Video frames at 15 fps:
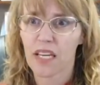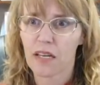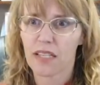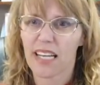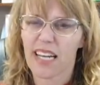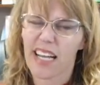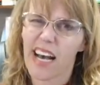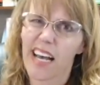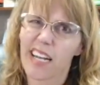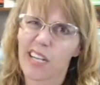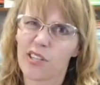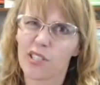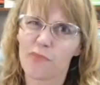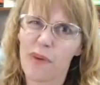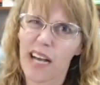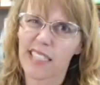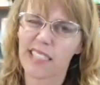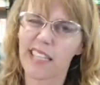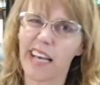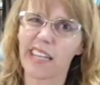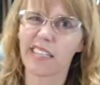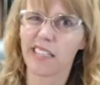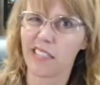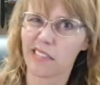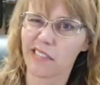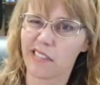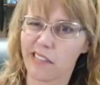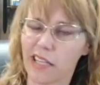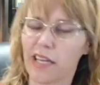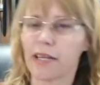That kind of goes back to that
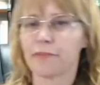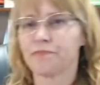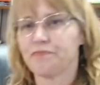guilt thing.